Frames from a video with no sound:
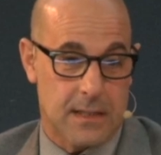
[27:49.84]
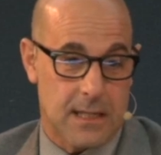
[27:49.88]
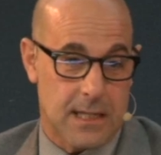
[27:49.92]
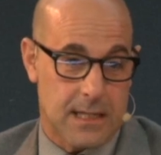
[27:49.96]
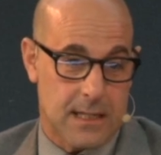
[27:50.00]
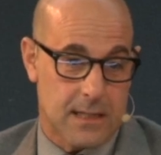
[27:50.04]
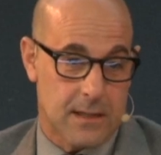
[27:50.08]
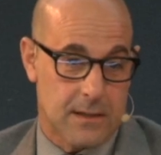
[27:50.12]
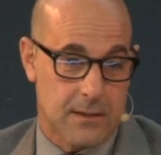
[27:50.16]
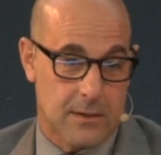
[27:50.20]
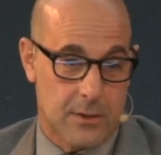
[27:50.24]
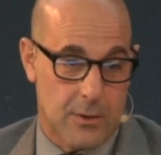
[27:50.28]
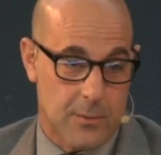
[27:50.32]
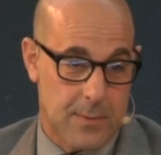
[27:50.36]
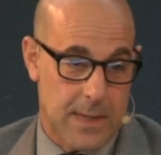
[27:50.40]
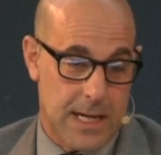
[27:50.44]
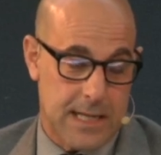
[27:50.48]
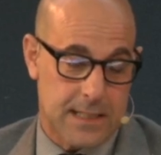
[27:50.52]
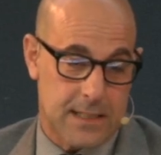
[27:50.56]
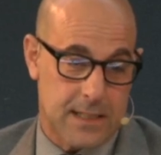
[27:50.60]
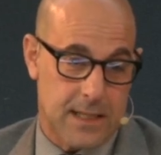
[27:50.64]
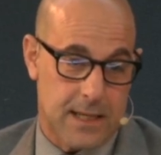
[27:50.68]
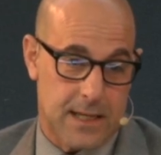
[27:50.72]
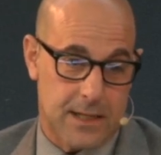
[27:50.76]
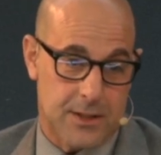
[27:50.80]
like go
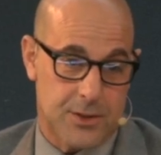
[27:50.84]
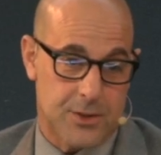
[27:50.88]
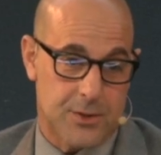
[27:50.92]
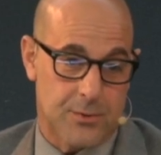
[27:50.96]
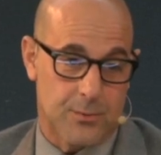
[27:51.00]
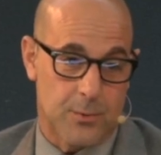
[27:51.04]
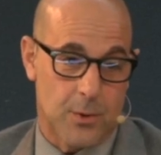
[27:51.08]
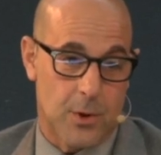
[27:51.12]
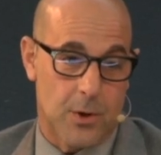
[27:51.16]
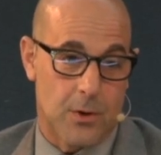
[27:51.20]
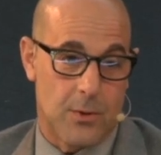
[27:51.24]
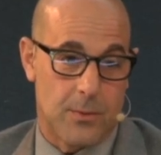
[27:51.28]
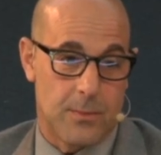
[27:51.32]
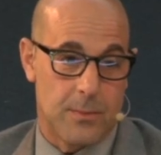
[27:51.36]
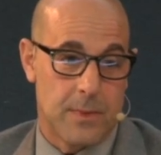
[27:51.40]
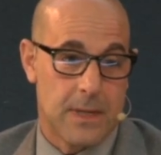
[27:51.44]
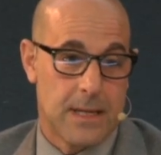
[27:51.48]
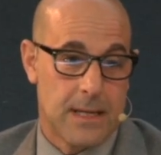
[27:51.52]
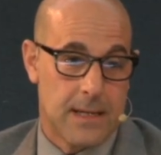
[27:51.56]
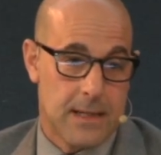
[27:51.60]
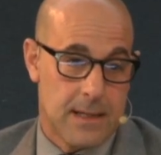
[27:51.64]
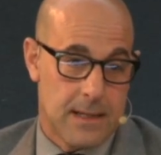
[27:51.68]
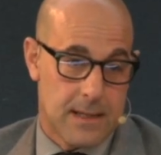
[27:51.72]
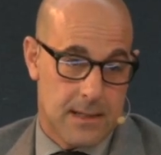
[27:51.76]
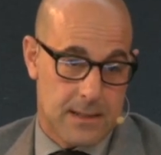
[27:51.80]
back to ancient Rome,
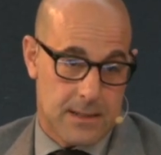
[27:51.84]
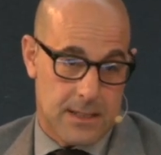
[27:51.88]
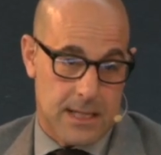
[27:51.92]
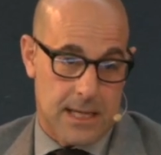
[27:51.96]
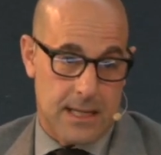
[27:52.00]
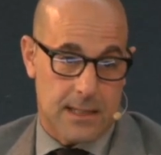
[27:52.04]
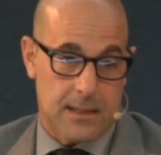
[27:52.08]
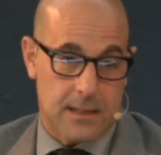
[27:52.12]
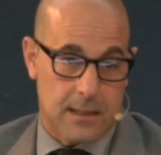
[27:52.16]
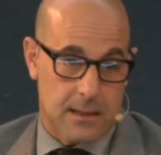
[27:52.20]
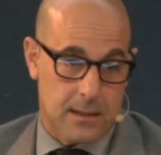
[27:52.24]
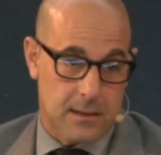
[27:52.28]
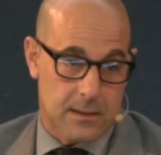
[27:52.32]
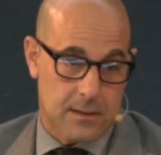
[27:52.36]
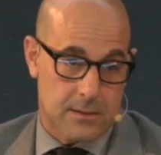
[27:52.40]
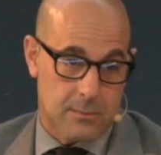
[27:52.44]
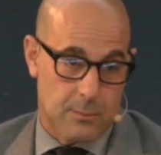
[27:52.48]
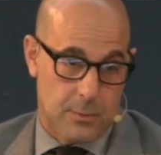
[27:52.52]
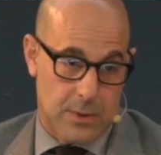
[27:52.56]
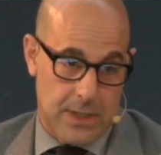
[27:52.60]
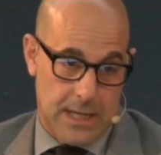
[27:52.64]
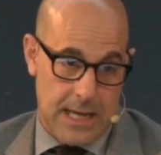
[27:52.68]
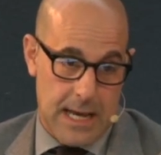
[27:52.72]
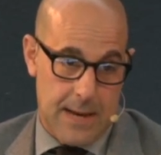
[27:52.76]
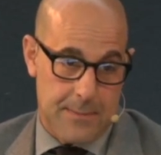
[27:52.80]
take the,
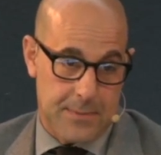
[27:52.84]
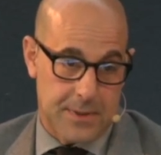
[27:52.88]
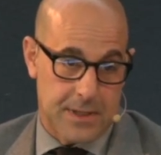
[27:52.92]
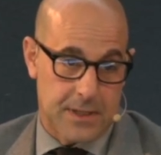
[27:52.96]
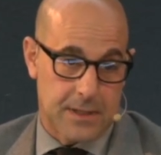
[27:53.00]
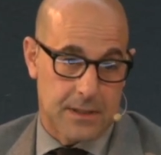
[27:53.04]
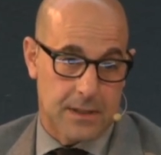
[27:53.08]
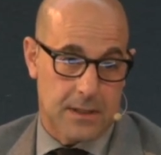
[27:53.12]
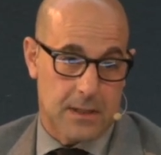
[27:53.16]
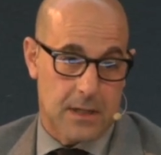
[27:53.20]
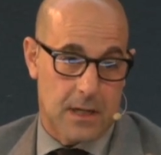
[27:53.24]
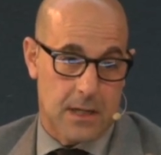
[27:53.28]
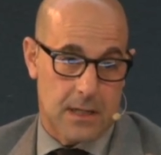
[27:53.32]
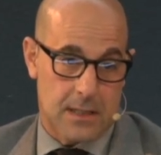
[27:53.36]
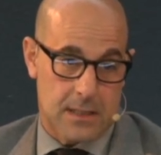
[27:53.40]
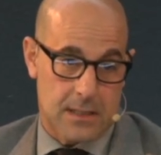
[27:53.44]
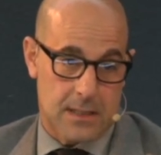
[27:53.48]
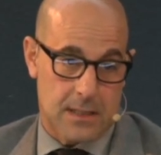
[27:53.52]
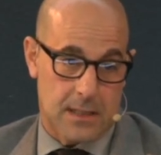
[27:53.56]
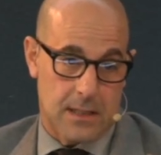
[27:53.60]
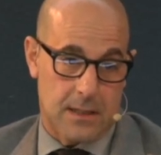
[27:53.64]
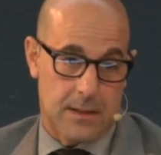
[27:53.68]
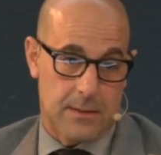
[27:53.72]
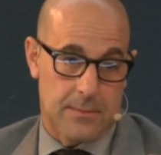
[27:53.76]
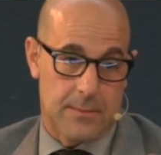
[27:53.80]
what happened in the
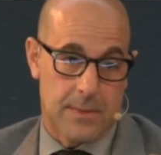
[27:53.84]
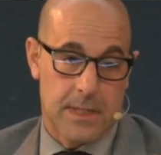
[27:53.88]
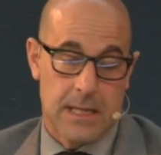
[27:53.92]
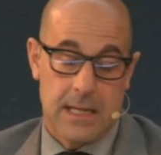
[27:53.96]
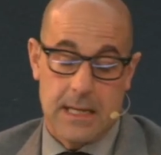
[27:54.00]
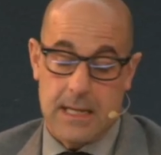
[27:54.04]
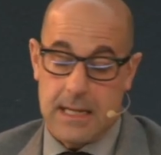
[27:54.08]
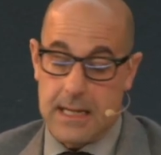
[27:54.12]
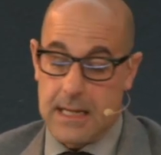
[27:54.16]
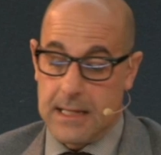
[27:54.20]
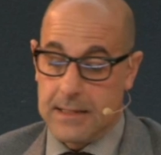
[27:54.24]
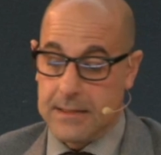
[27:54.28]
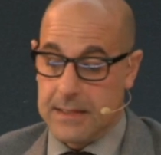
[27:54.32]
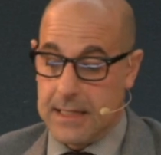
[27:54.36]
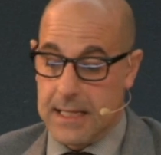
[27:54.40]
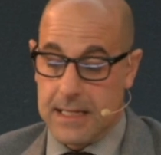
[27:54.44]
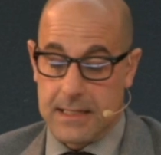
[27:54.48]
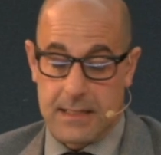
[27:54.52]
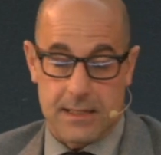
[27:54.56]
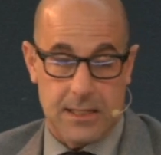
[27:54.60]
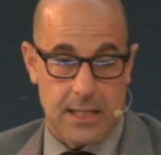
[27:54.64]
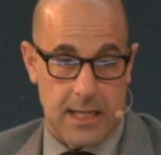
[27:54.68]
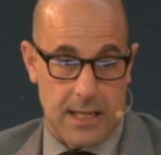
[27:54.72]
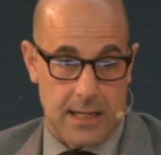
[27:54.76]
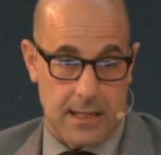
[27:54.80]
Colosseum, and
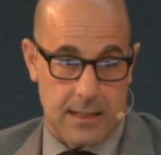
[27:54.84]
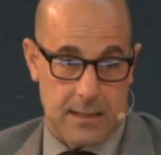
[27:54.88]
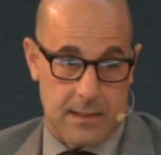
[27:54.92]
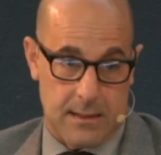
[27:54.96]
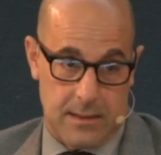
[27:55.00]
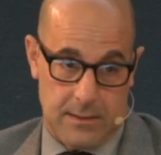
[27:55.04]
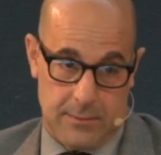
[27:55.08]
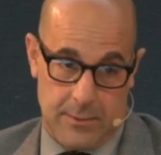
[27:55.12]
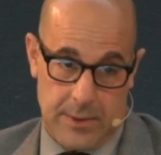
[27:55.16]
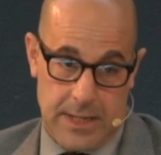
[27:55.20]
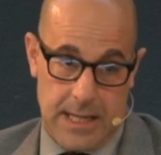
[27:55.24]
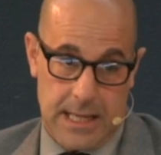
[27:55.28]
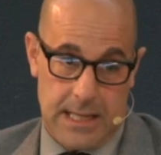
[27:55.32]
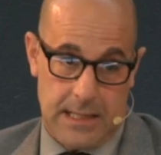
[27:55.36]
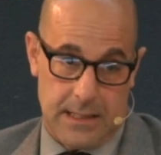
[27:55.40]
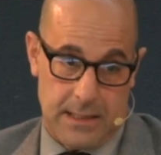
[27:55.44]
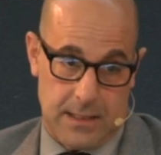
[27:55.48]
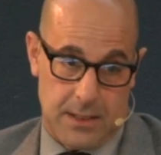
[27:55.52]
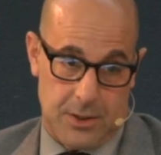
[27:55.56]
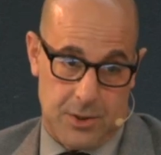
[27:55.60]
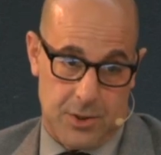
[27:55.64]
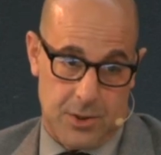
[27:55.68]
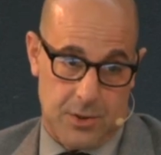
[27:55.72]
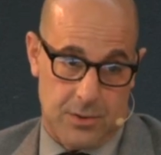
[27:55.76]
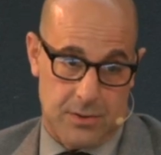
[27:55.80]
then take the
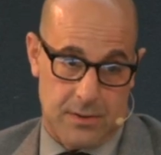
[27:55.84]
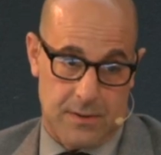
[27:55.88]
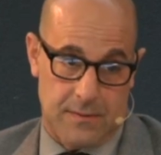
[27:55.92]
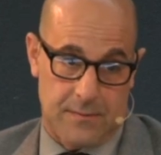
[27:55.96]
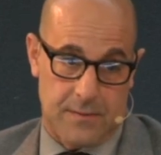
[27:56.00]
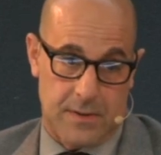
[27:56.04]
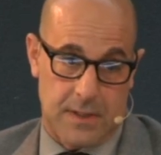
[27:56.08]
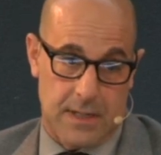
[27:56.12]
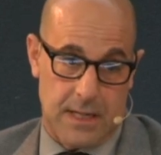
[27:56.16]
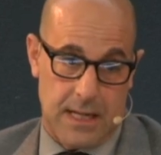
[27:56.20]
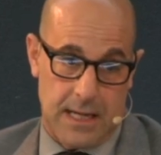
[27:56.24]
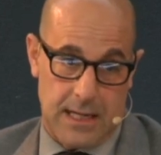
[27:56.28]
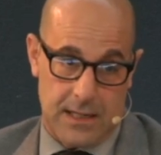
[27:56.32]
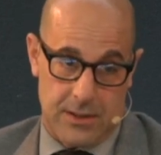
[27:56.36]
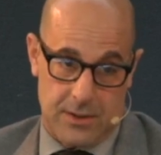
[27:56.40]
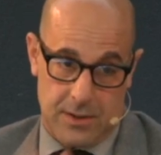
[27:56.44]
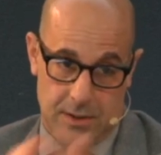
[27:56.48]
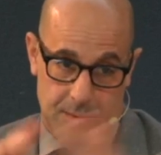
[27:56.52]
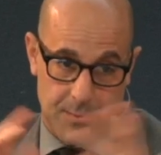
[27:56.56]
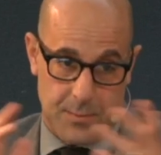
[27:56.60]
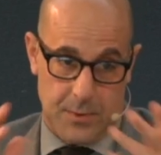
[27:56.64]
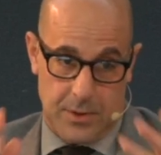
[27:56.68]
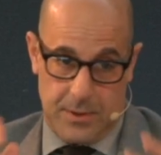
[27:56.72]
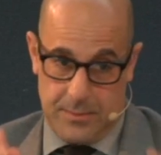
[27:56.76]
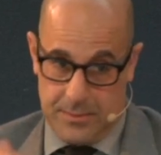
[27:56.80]
reality shows of today and
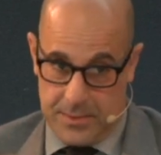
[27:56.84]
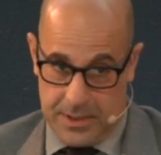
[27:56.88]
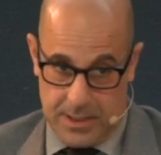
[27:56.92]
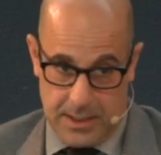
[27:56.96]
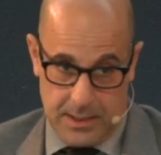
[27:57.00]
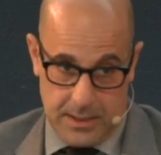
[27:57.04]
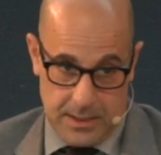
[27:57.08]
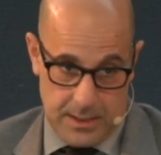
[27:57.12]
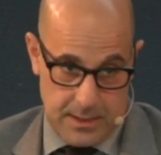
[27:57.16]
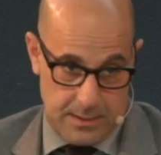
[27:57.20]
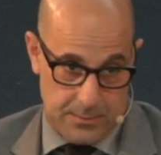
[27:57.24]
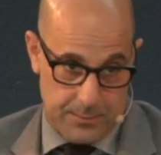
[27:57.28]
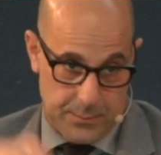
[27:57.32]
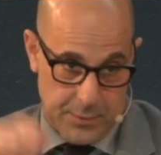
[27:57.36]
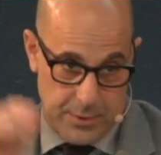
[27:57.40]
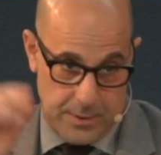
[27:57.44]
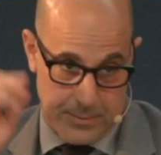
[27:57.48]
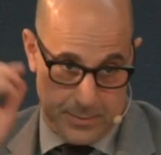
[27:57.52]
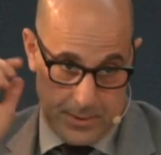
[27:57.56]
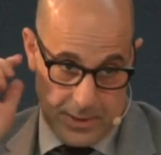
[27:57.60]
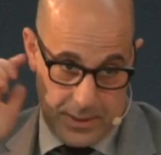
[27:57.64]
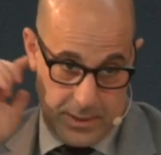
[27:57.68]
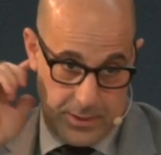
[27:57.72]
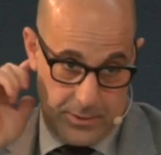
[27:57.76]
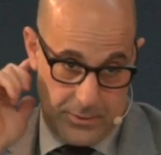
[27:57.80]
just put them together and put
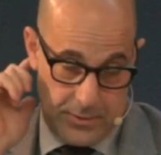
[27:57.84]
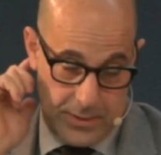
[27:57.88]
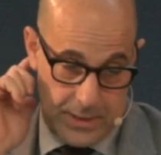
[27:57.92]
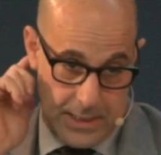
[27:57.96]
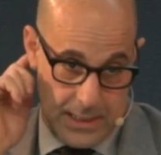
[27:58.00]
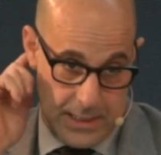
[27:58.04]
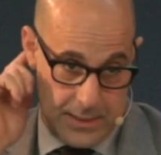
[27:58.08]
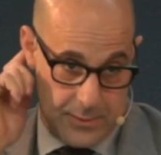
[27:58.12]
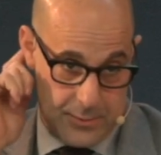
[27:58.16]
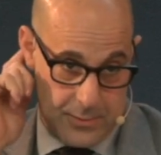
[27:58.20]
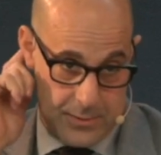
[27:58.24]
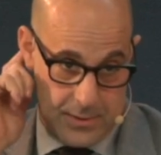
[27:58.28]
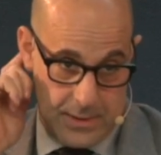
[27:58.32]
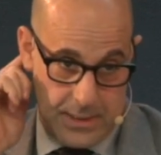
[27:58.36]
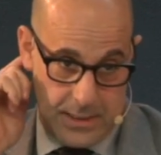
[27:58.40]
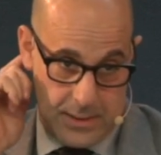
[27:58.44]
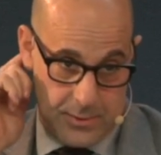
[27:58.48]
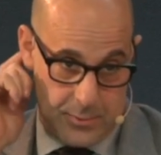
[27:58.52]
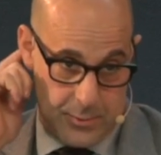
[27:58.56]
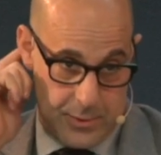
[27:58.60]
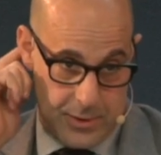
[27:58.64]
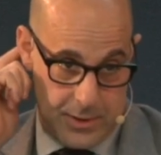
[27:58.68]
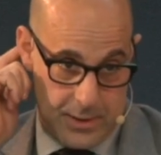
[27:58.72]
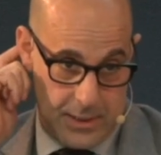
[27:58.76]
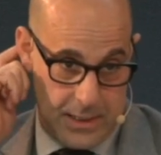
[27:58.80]
them together, and that's what
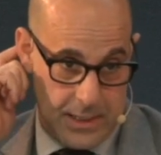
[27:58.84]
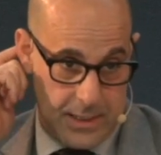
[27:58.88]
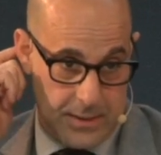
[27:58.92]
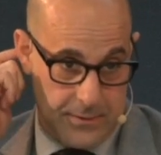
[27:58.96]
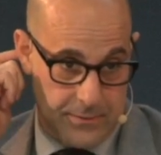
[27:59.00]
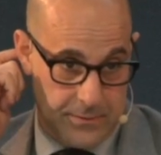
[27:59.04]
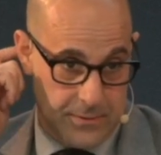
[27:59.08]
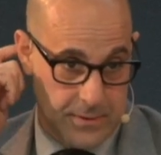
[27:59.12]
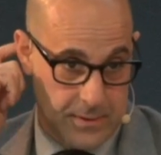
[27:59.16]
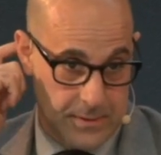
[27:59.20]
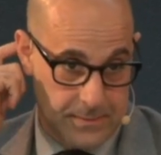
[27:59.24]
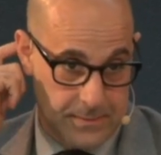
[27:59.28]
that's what you have.